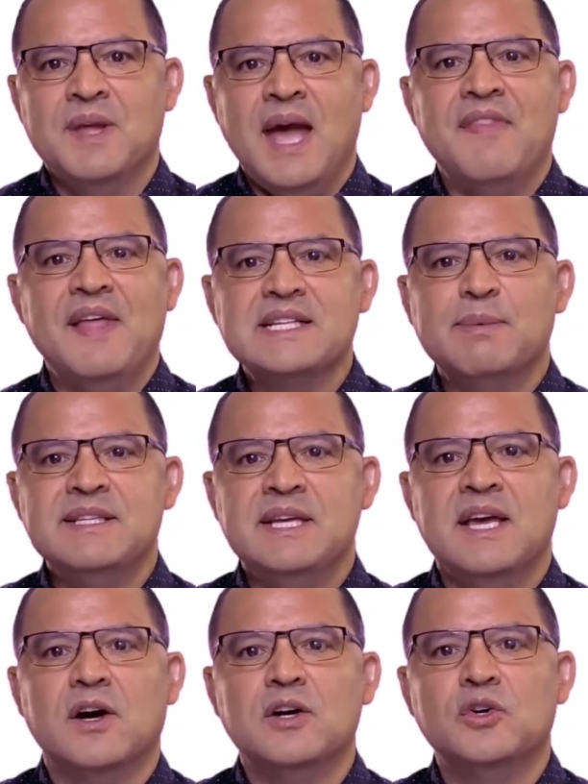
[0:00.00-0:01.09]
And that's my
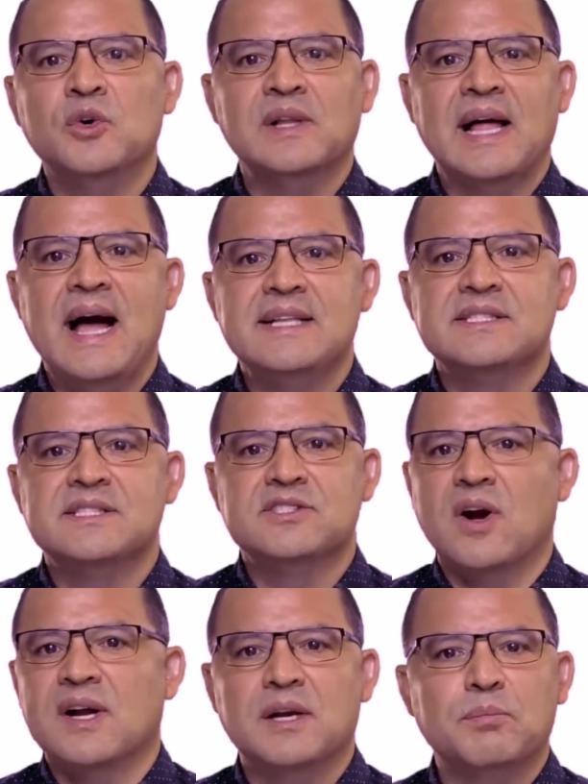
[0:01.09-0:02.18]
take on Google Ads, target